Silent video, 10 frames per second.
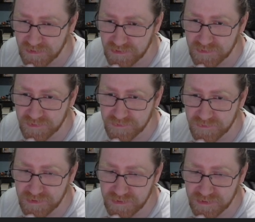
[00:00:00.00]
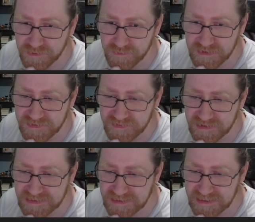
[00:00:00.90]
3 grass,
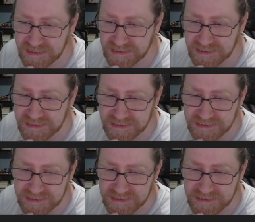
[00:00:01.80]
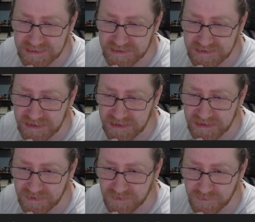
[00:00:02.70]
let's take that, and then there's
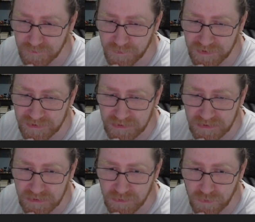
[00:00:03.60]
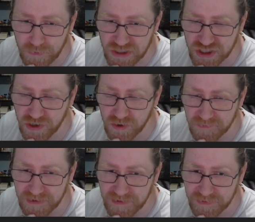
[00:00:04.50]
either Weedle or
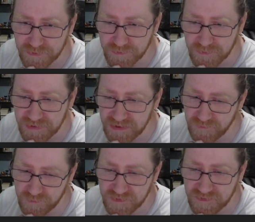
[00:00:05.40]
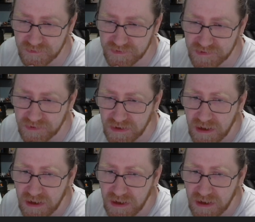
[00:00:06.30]
Charmander to pick from the start here.